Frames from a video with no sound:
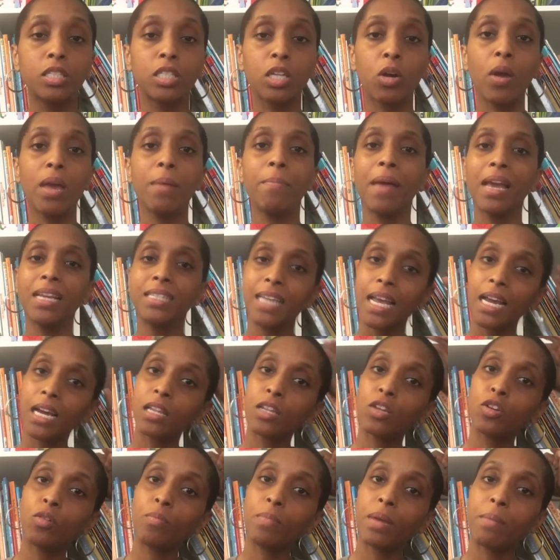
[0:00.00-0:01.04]
So it may take a
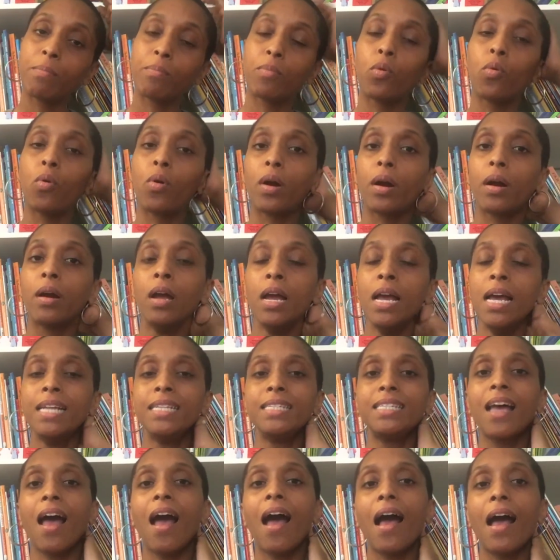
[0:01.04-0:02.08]
little bit more
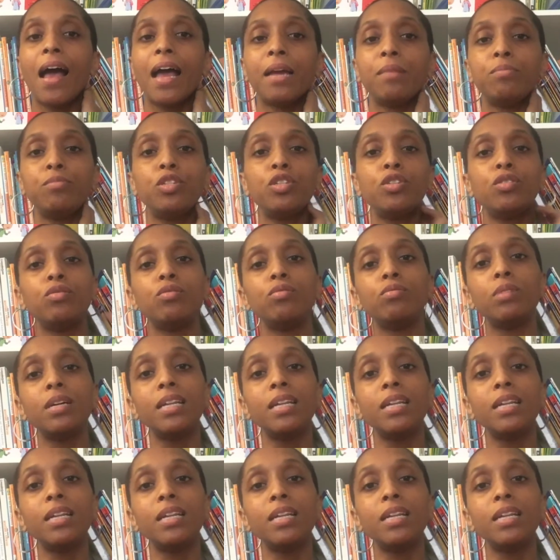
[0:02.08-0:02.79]
time to